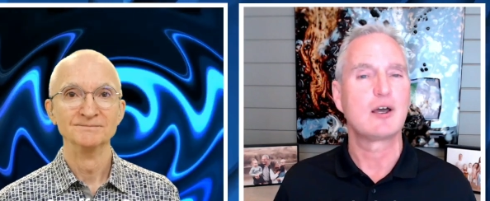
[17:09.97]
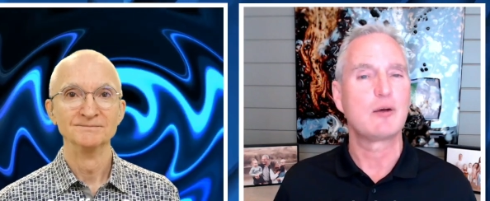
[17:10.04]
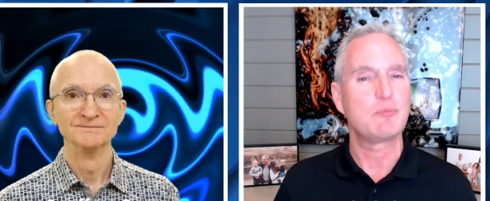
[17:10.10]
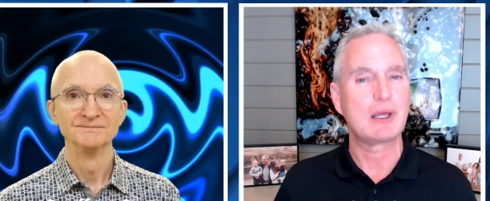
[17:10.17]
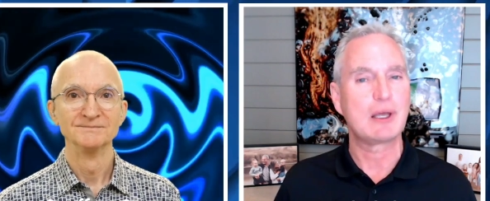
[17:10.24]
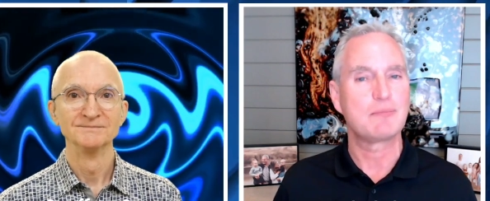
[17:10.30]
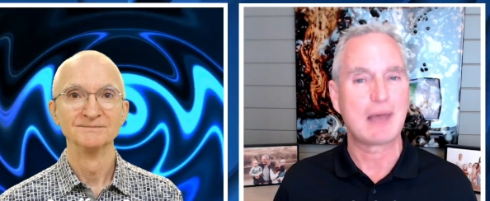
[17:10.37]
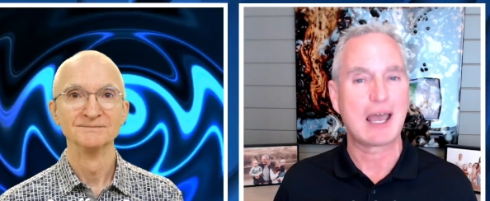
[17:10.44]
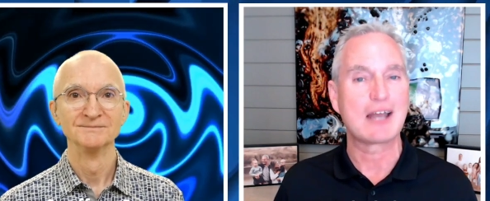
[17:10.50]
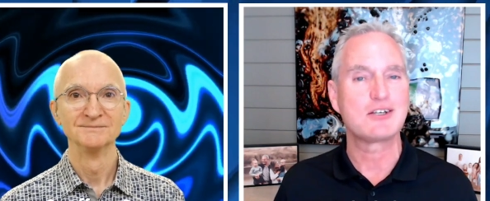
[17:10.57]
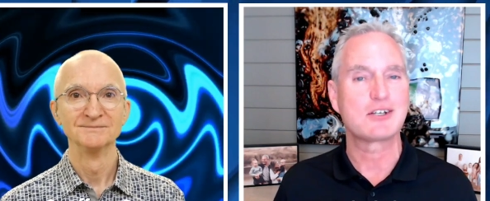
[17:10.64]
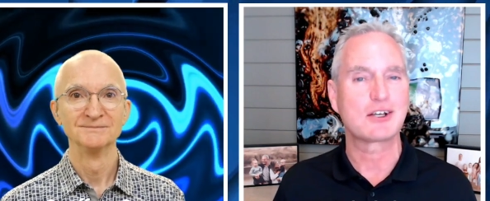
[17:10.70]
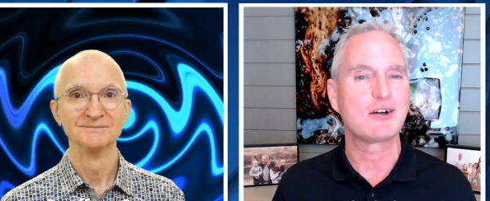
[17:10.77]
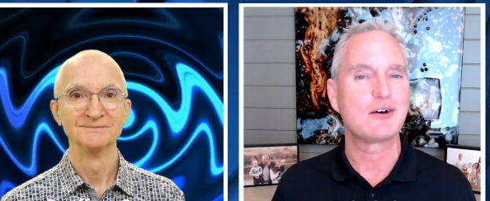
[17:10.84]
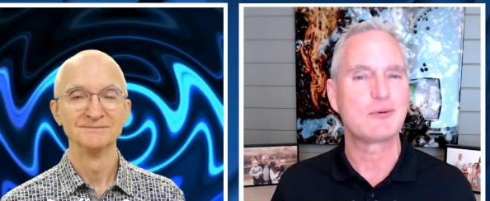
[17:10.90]
Speaker 1: a bit
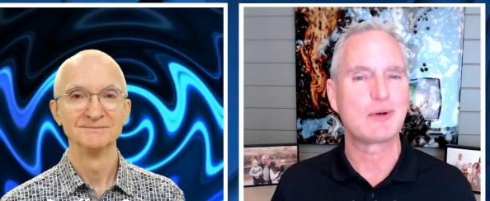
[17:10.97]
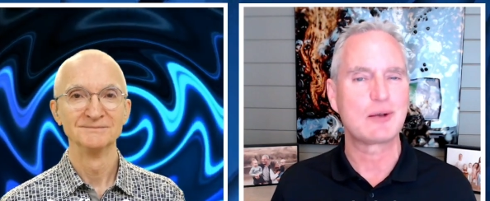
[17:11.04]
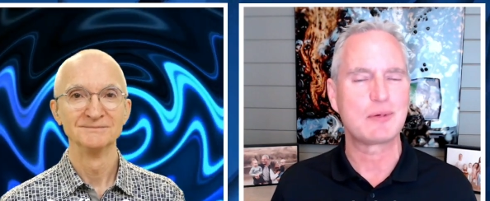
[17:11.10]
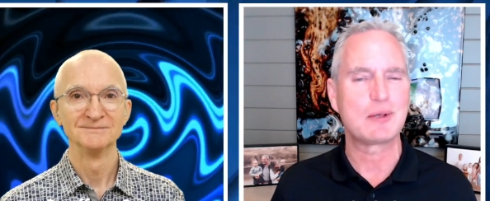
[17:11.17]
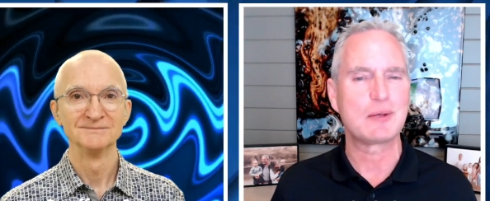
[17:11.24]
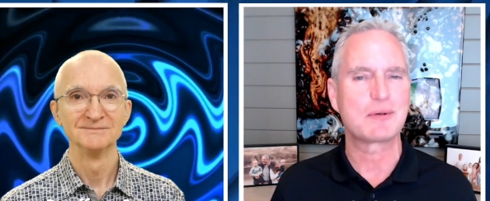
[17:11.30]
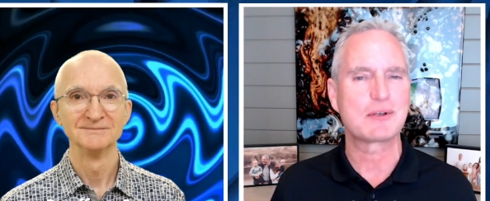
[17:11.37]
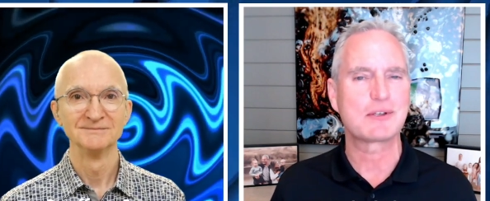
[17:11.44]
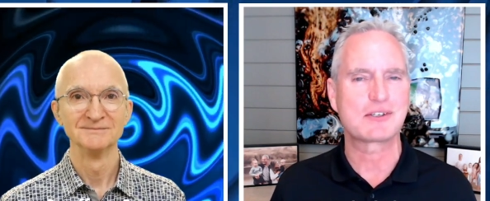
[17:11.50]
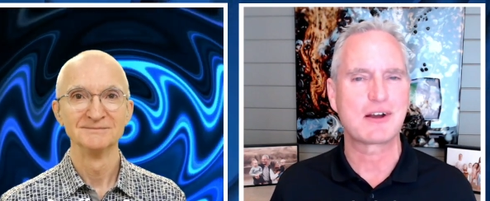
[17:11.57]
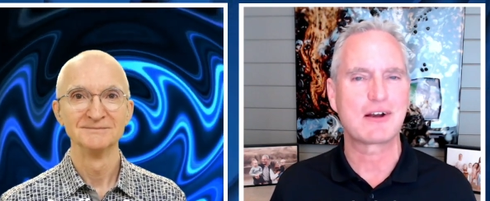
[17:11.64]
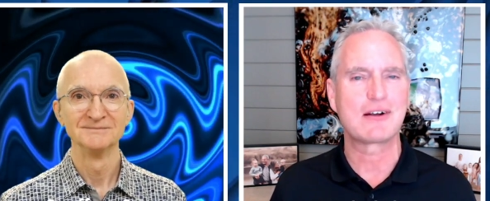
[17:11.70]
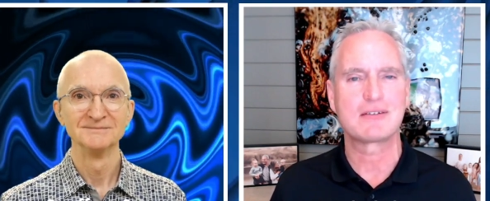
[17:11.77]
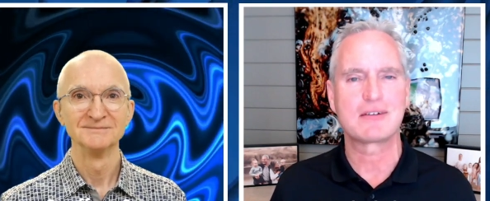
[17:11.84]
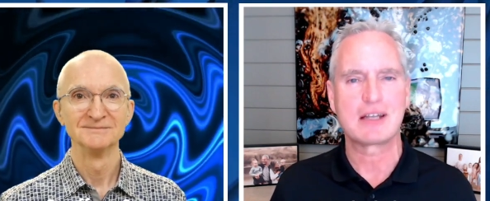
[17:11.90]
magical when people
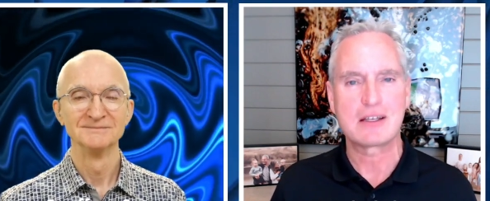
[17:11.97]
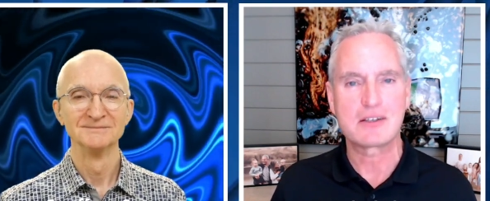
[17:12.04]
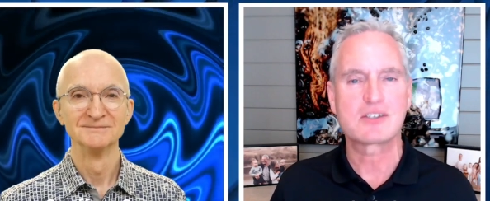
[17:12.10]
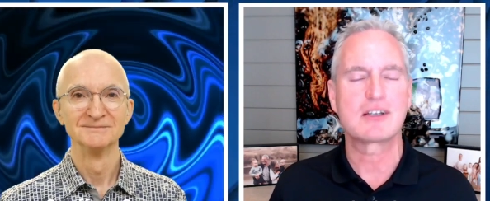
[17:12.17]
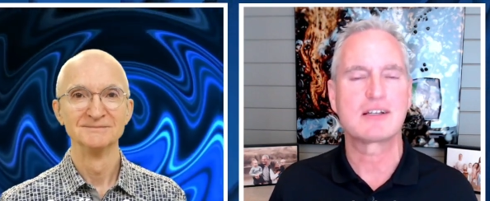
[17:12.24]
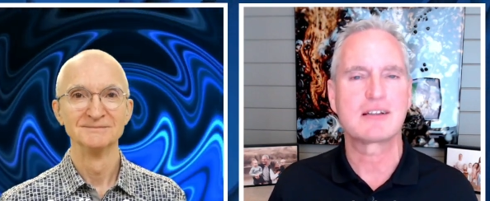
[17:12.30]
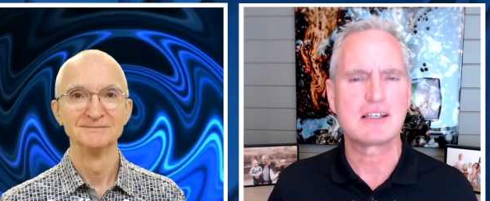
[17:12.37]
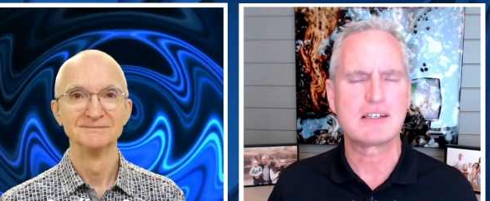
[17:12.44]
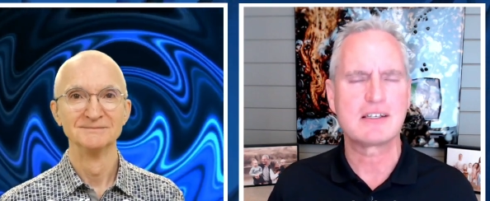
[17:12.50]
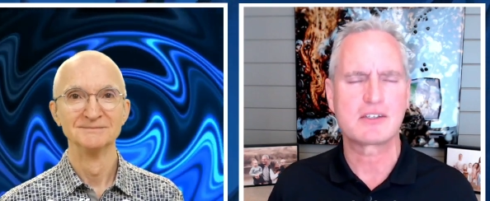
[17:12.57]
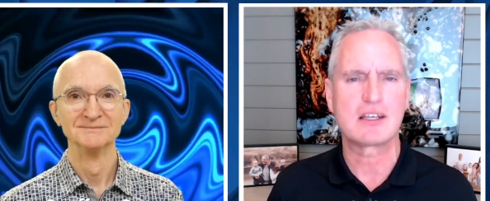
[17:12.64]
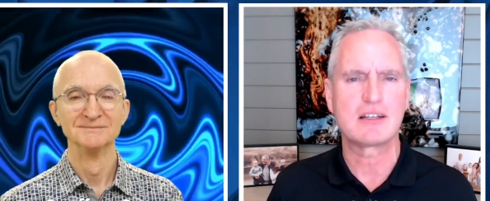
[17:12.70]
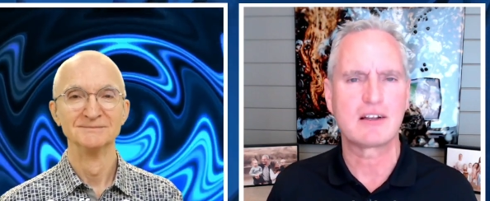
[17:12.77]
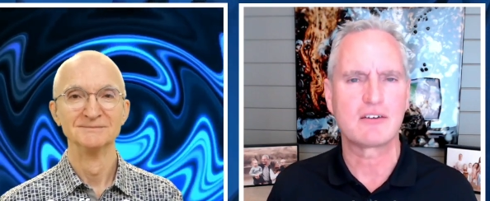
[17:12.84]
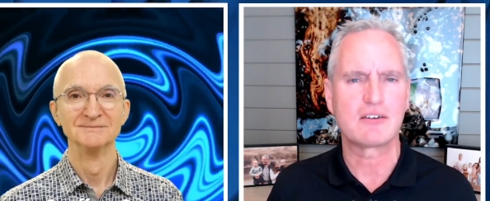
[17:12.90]
start instantly
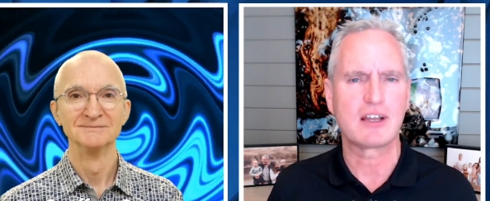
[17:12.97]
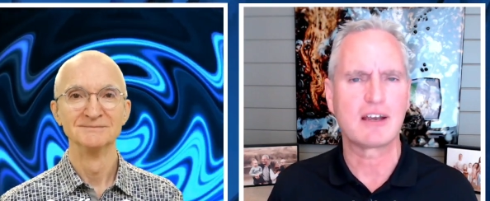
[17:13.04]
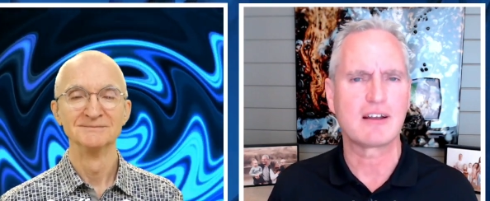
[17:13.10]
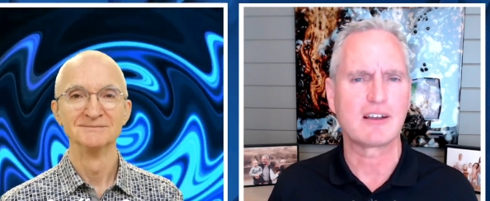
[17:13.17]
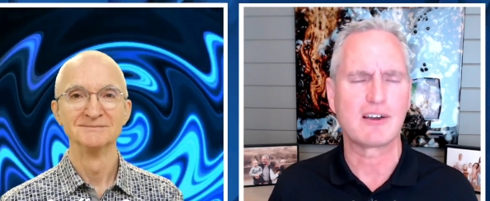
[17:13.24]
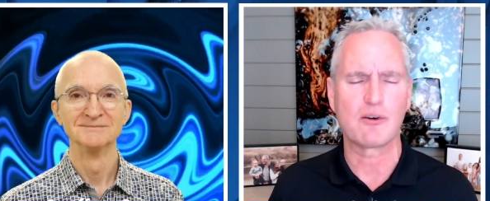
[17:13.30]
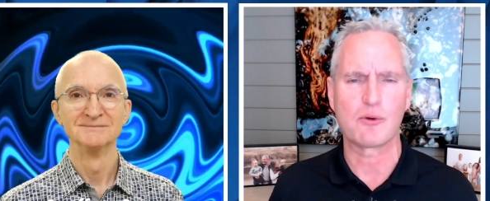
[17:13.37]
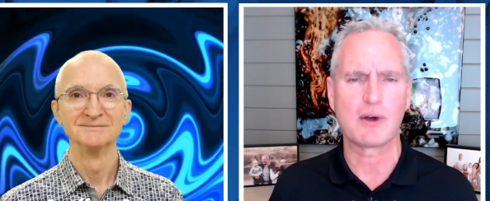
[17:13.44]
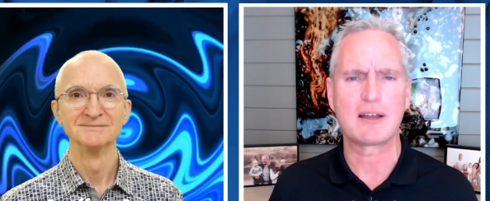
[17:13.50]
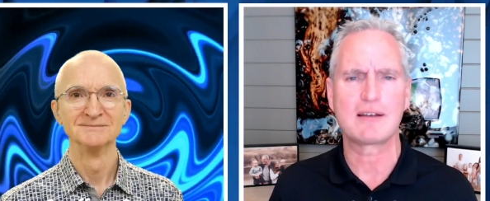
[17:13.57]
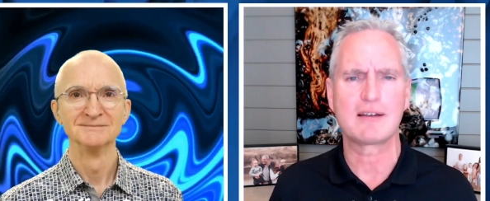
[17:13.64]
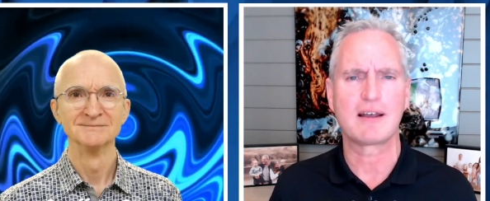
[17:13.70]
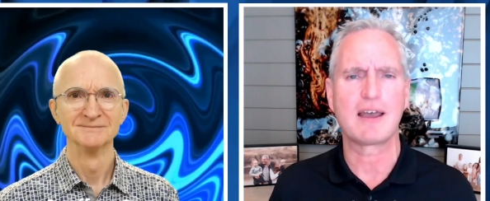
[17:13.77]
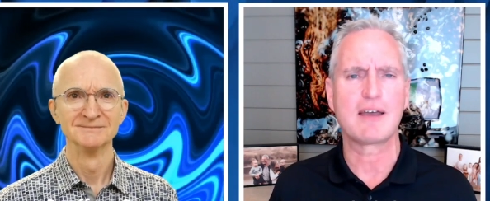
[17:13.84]
seeing their data and go, "What?